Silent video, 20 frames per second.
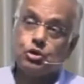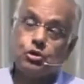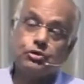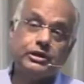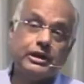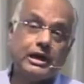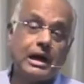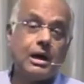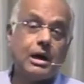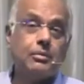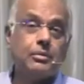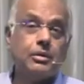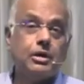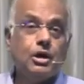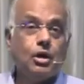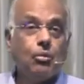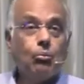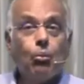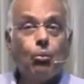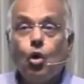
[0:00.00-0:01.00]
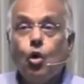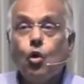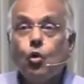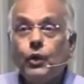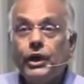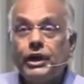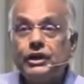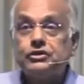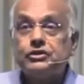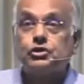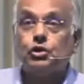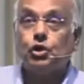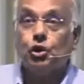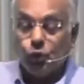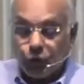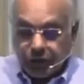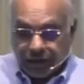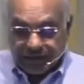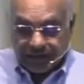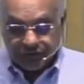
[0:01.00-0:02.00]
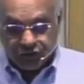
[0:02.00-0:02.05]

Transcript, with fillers: there are more ways to look at this